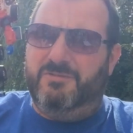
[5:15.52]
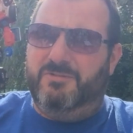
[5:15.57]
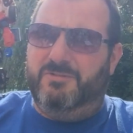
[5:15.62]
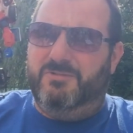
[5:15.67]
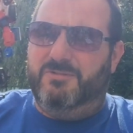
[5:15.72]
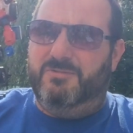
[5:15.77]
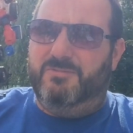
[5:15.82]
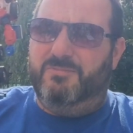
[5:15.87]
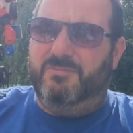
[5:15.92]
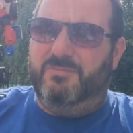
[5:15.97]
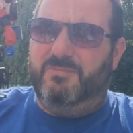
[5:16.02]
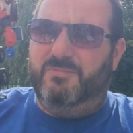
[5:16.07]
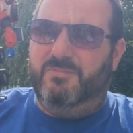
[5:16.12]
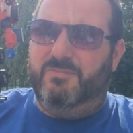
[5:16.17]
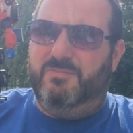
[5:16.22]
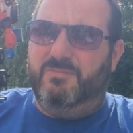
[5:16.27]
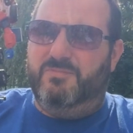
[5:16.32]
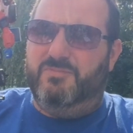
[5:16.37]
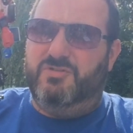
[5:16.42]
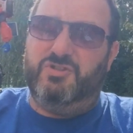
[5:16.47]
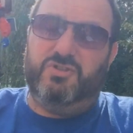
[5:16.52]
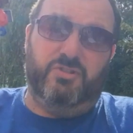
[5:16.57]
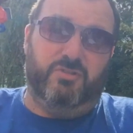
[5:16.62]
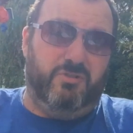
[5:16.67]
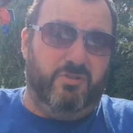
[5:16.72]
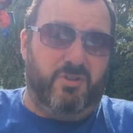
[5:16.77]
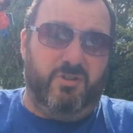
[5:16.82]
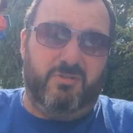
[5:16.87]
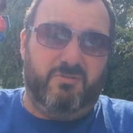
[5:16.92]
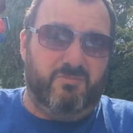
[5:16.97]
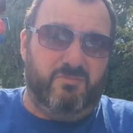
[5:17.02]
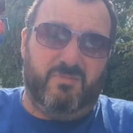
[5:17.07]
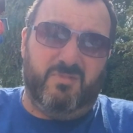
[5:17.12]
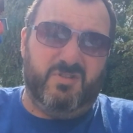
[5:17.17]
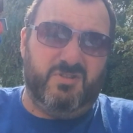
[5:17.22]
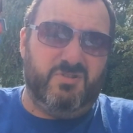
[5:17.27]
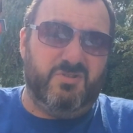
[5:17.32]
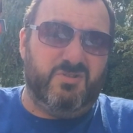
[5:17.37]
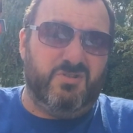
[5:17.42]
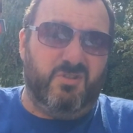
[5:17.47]
or Chug,
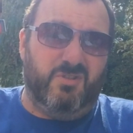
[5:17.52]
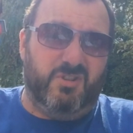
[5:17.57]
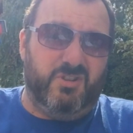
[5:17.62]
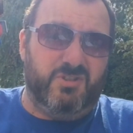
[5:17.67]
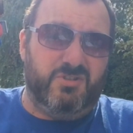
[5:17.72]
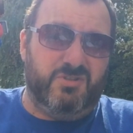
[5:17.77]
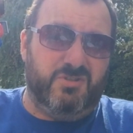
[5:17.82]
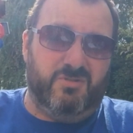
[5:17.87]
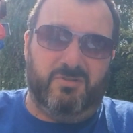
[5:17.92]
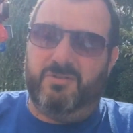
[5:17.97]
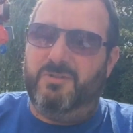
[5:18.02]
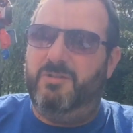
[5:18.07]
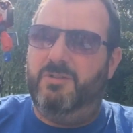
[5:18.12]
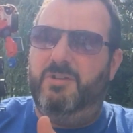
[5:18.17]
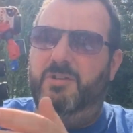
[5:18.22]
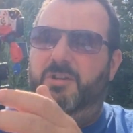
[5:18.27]
let's just call it Chug,